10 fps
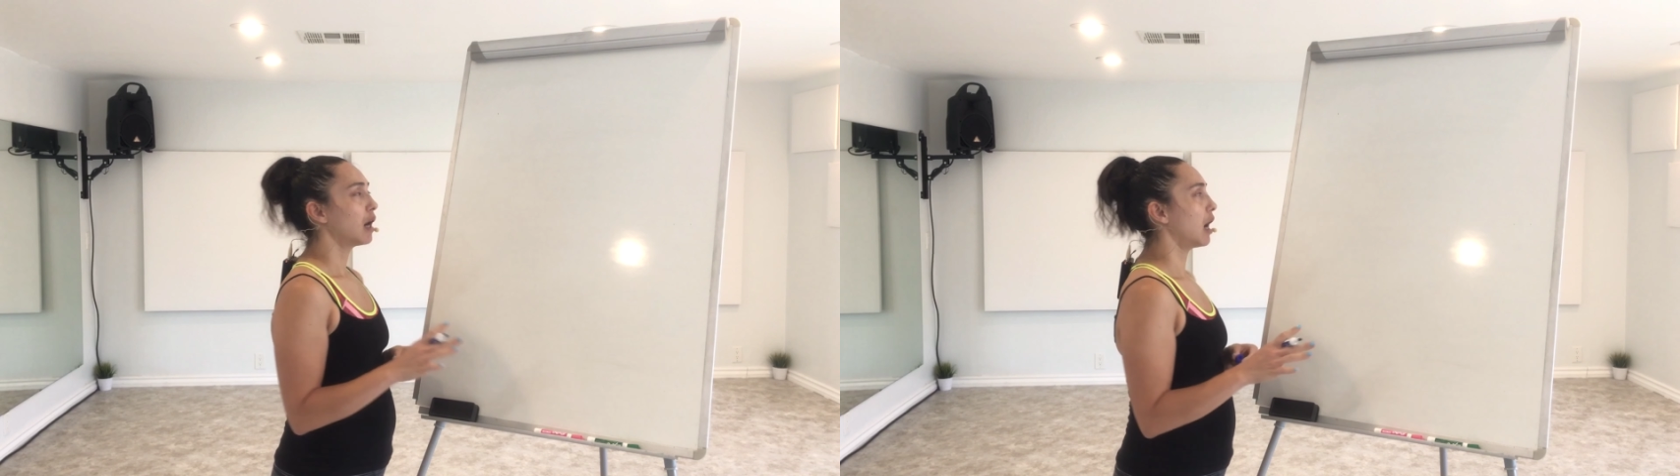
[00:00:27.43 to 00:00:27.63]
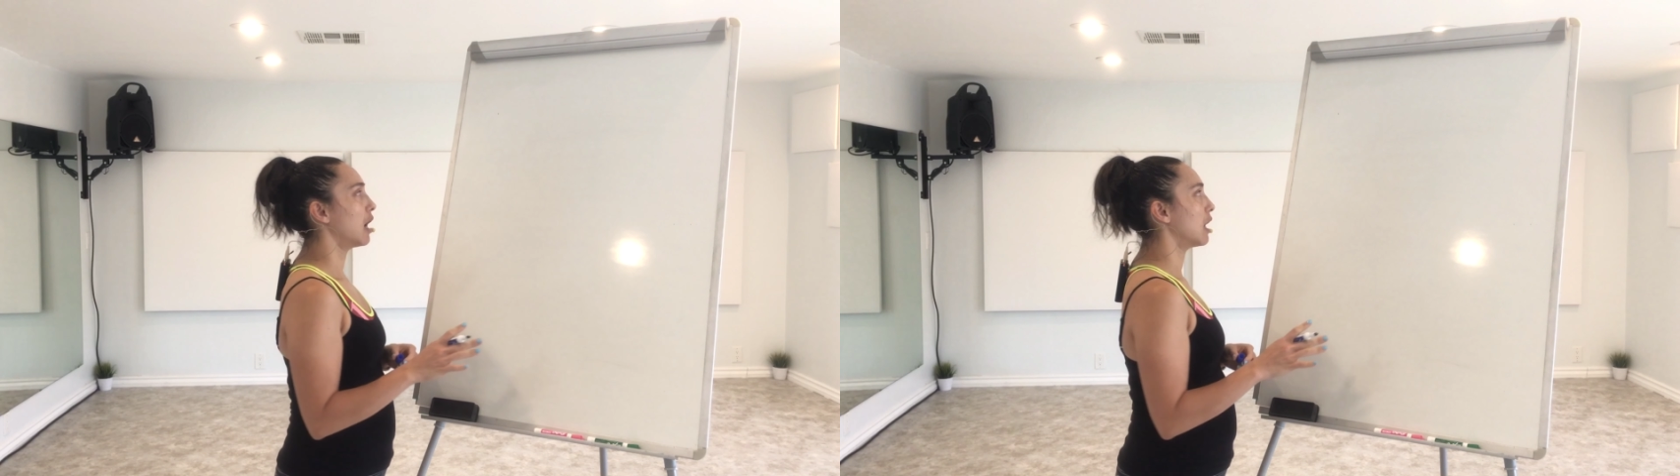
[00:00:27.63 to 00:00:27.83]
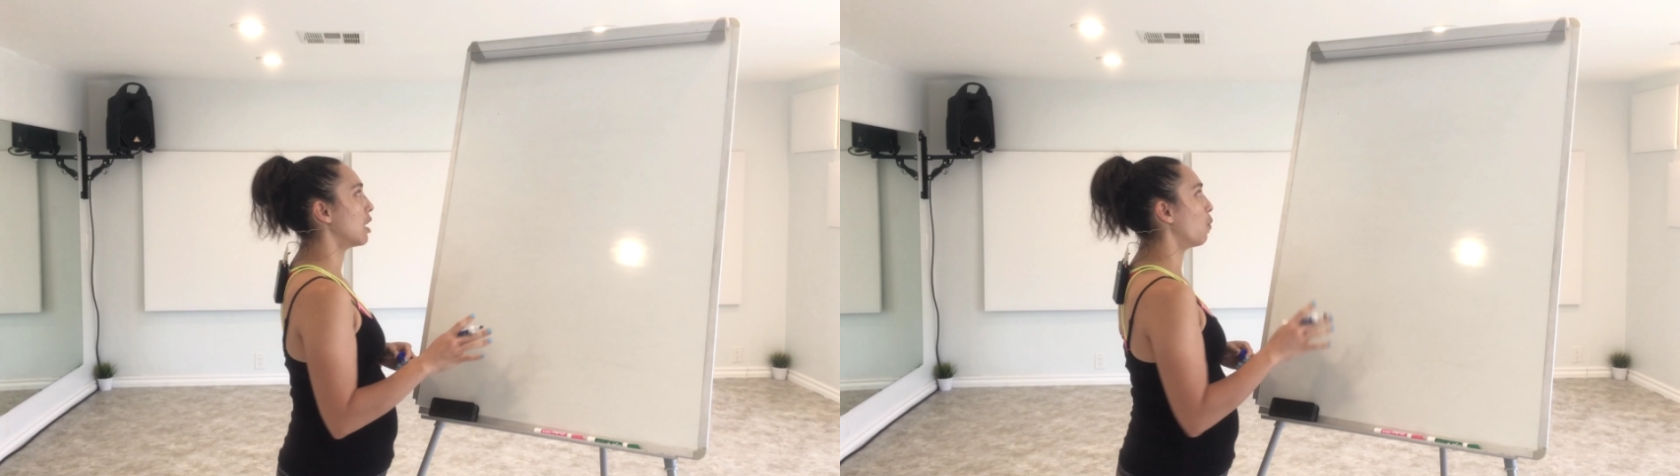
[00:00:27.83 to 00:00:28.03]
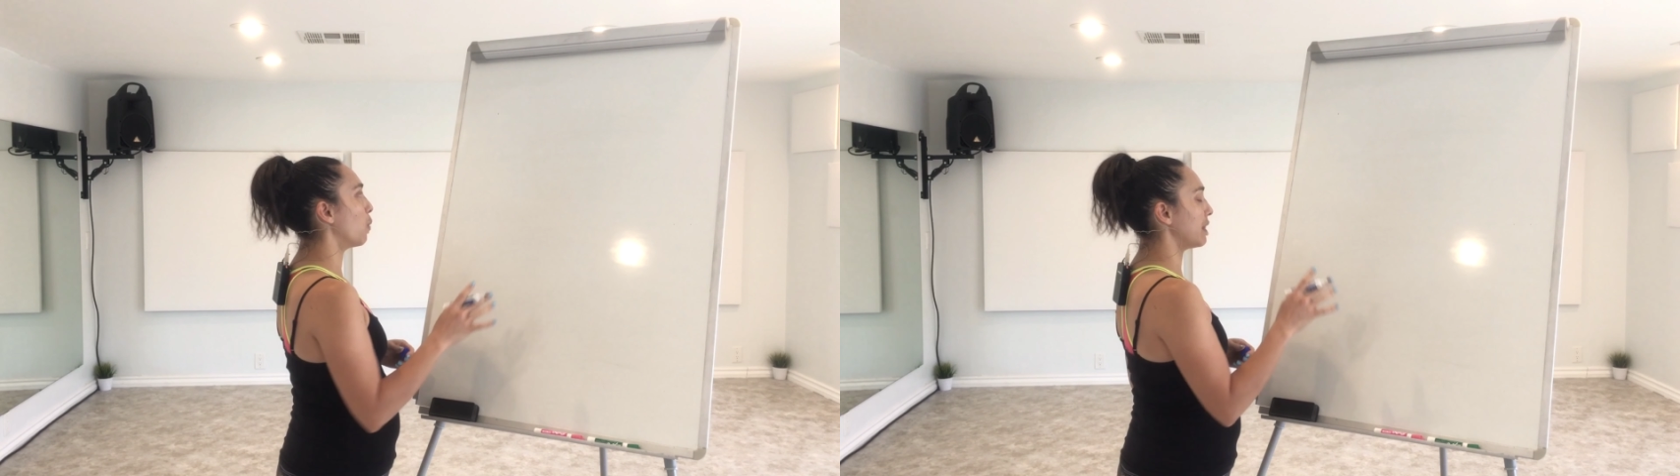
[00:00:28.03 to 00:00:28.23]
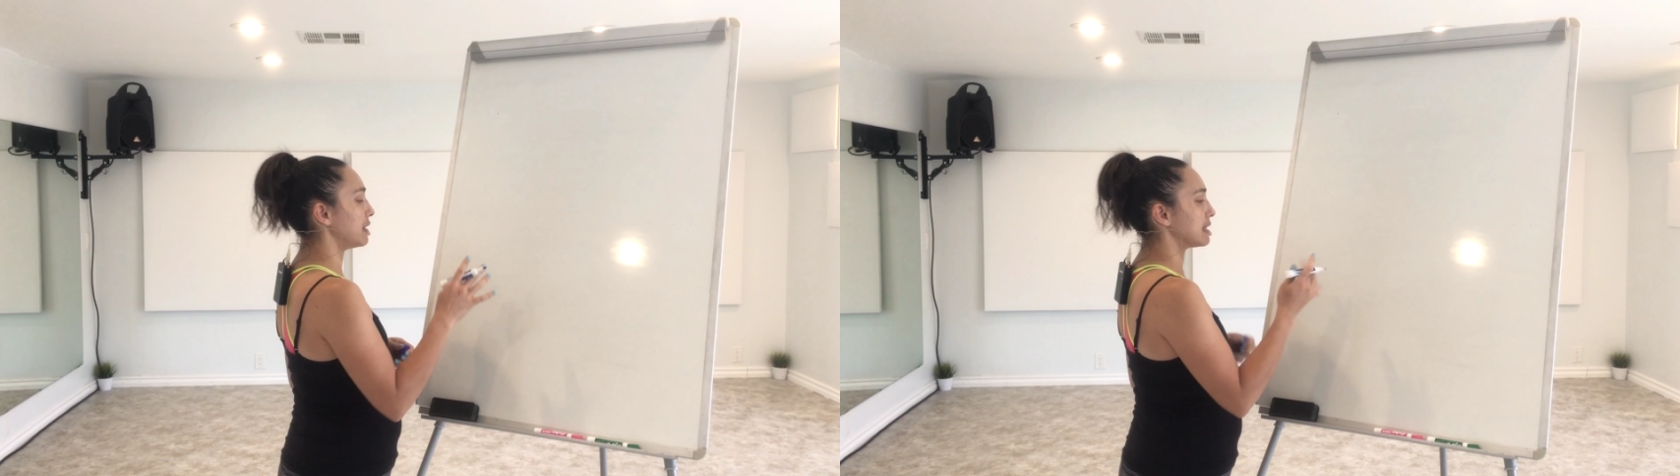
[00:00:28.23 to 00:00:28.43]

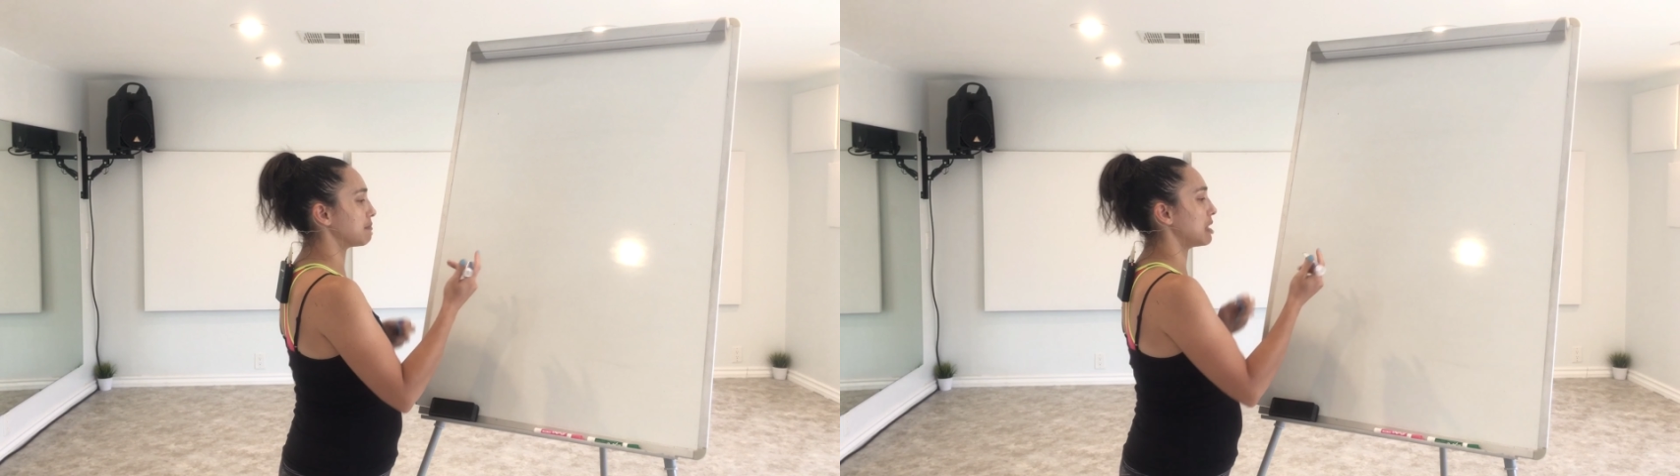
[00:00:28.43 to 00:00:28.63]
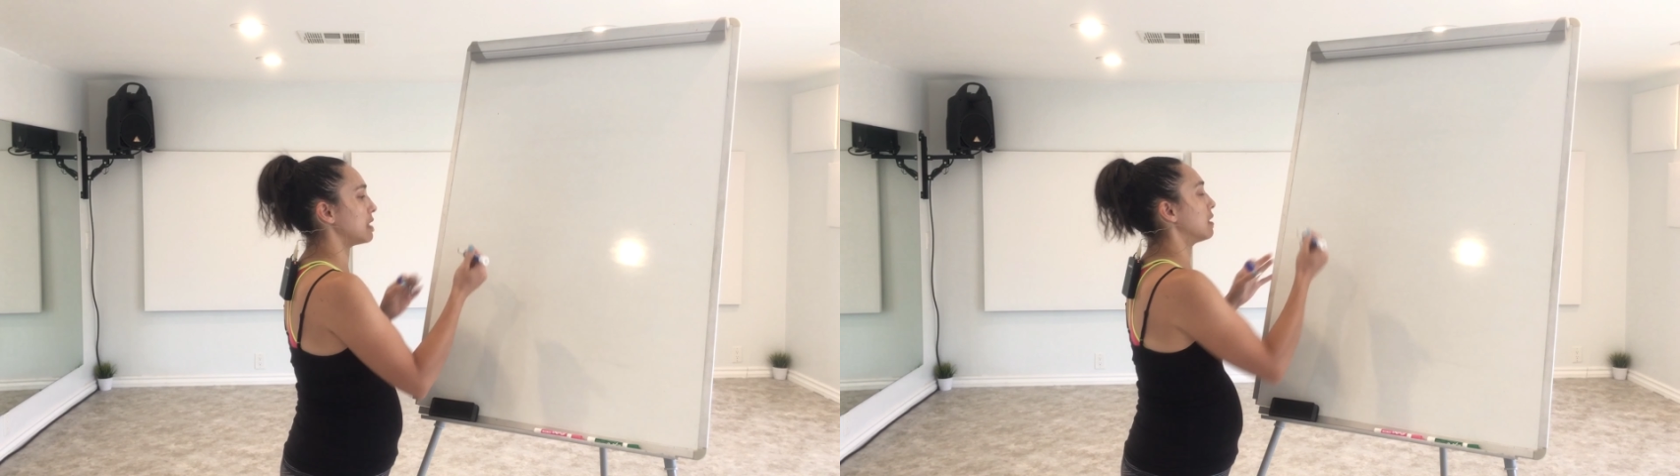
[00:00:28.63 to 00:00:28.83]
what these mean.